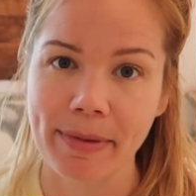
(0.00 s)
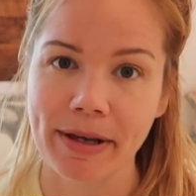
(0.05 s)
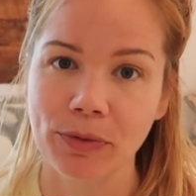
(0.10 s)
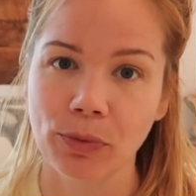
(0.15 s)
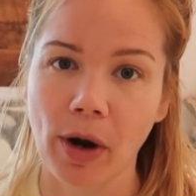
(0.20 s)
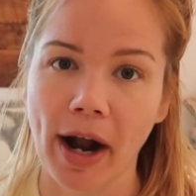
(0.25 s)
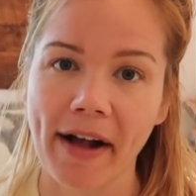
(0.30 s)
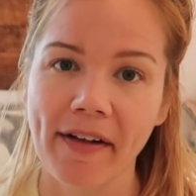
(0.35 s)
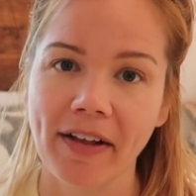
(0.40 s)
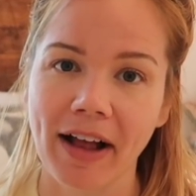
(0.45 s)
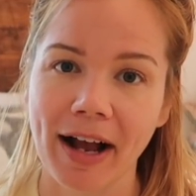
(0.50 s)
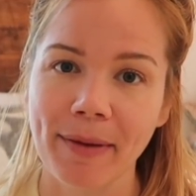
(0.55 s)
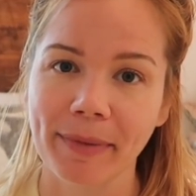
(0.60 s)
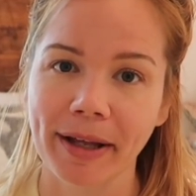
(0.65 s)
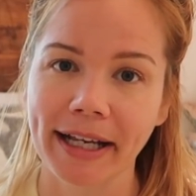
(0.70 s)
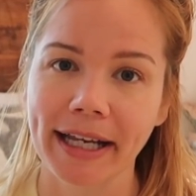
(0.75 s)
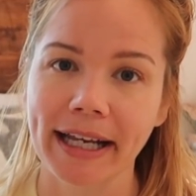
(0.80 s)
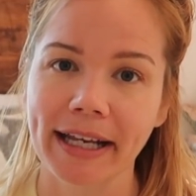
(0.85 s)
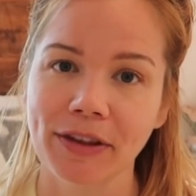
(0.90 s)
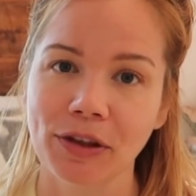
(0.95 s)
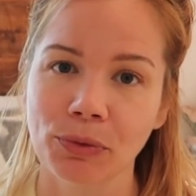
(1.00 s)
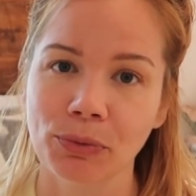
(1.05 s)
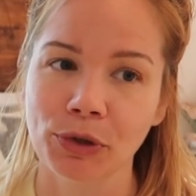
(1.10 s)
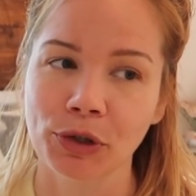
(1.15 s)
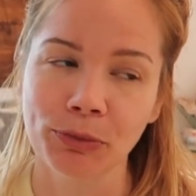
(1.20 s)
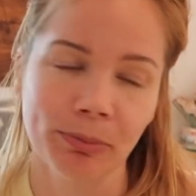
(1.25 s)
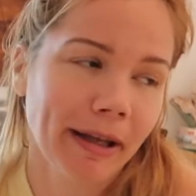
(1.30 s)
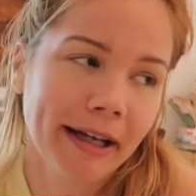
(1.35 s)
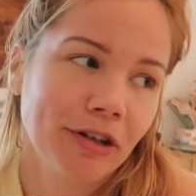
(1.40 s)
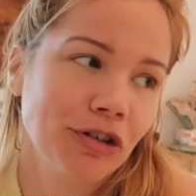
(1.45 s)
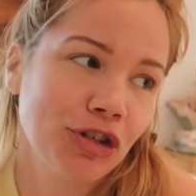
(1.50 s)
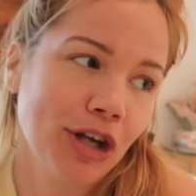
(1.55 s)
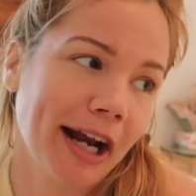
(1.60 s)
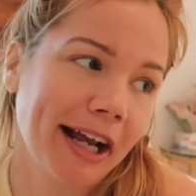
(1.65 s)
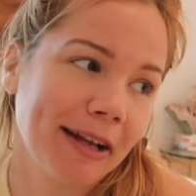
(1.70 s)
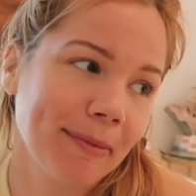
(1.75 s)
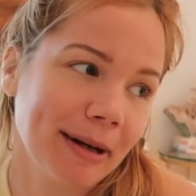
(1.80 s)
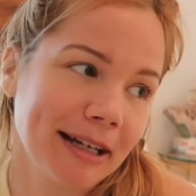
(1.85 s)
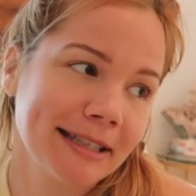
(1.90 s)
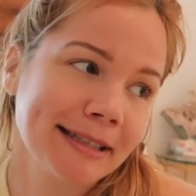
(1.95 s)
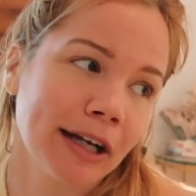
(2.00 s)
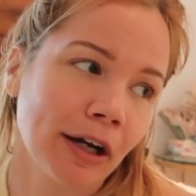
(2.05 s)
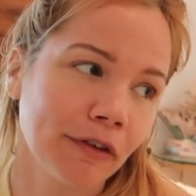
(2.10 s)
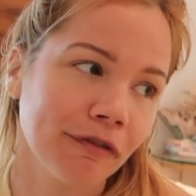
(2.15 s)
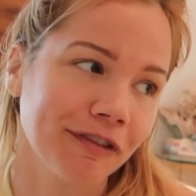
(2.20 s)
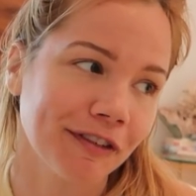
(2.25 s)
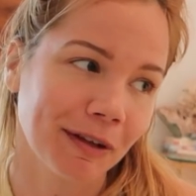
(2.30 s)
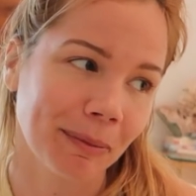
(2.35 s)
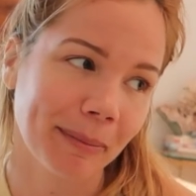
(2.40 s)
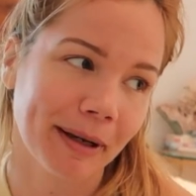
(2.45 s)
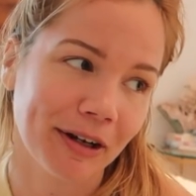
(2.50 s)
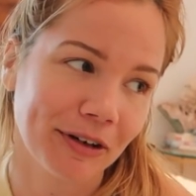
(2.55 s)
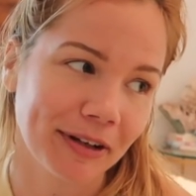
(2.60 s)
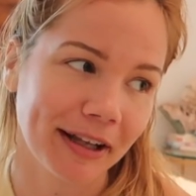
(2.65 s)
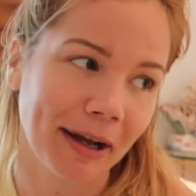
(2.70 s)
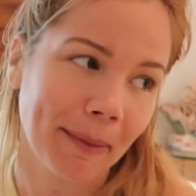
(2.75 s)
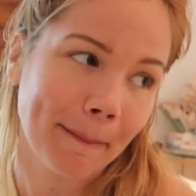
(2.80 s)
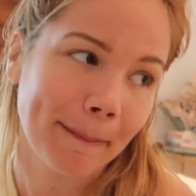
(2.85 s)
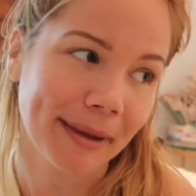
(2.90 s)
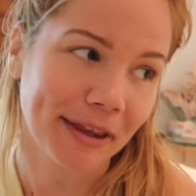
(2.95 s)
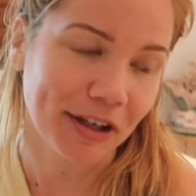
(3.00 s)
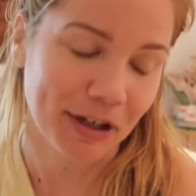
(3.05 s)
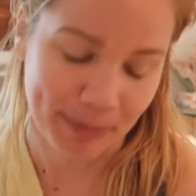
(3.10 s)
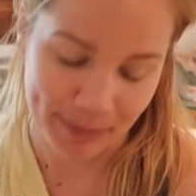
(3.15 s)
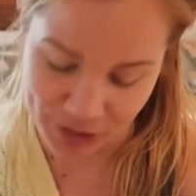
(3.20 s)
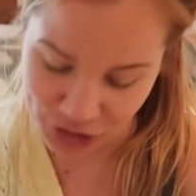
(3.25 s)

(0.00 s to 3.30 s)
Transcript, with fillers: Meanwhile, I'm like in the room, like checking myself in the mirror like a million